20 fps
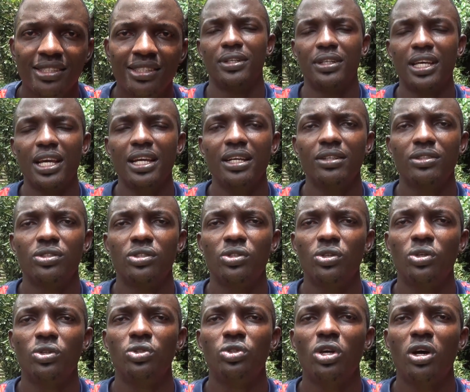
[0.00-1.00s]
Okay,
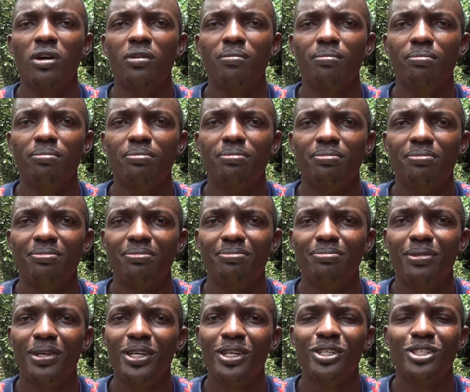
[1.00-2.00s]
so don't
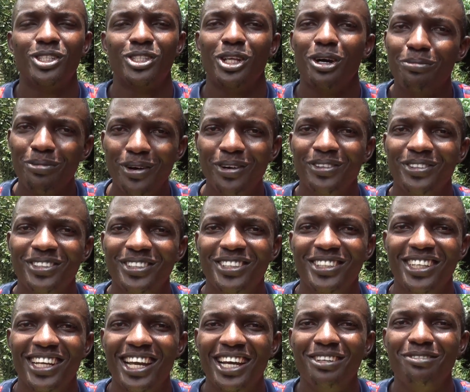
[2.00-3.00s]
be stubborn
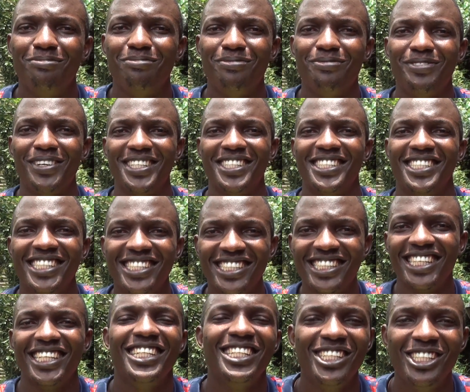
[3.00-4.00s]
and
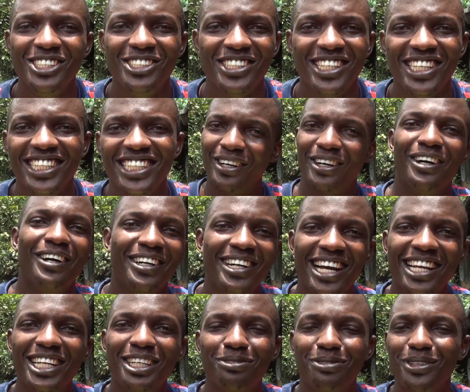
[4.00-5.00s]
persisting using
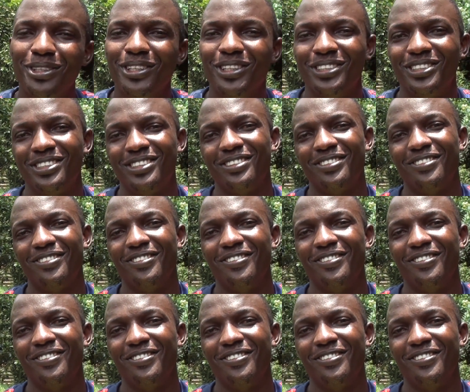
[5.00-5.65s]
organic products